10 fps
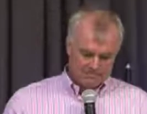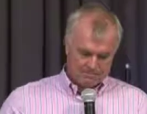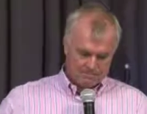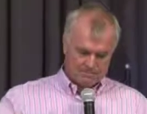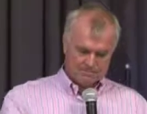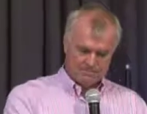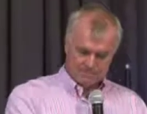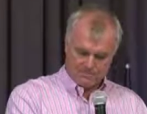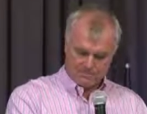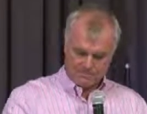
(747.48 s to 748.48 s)

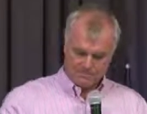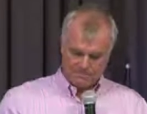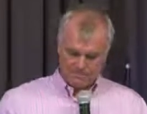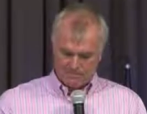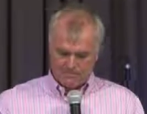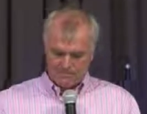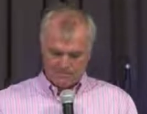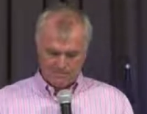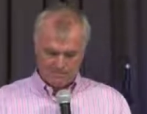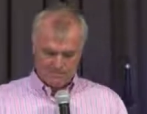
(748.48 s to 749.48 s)

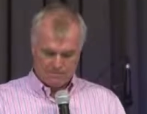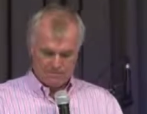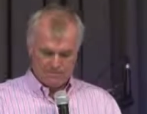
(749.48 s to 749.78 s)
(silence)